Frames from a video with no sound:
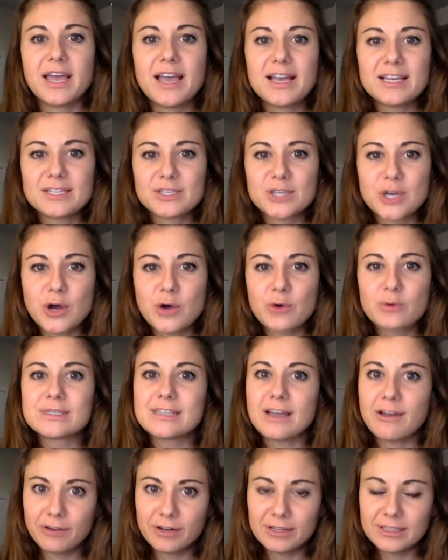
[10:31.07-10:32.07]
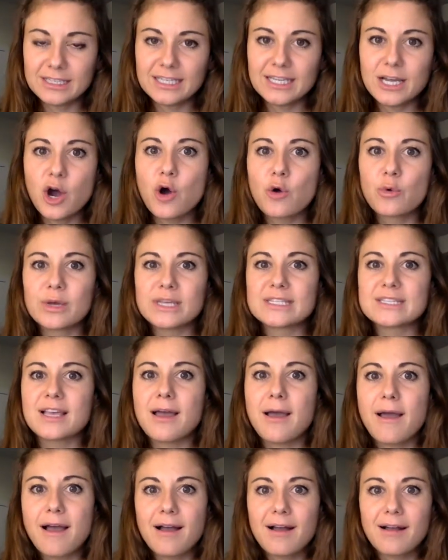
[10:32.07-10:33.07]
So definitely always
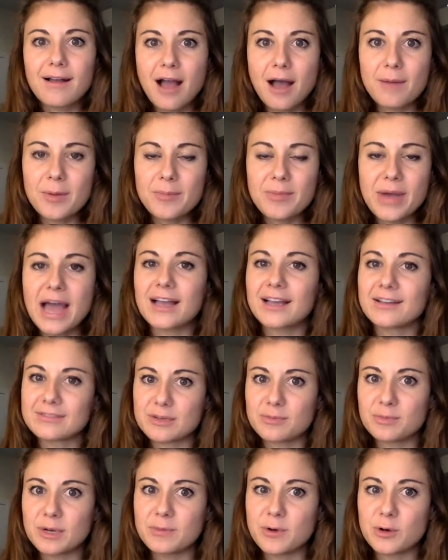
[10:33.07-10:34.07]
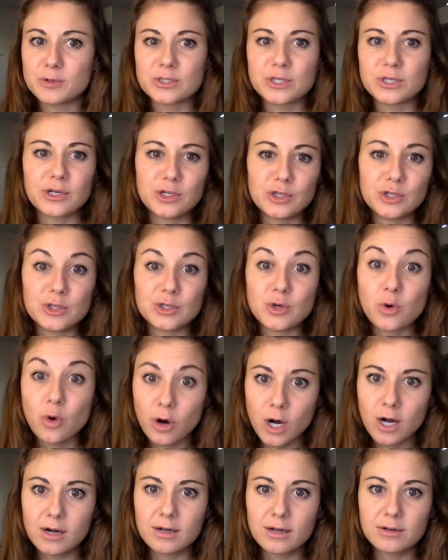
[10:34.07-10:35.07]
comment back if somebody posts on
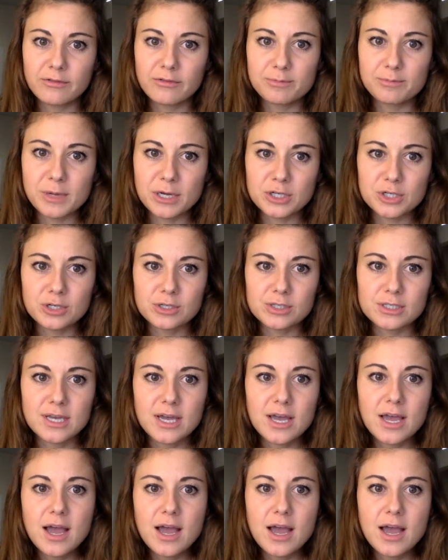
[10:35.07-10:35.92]
your pictures.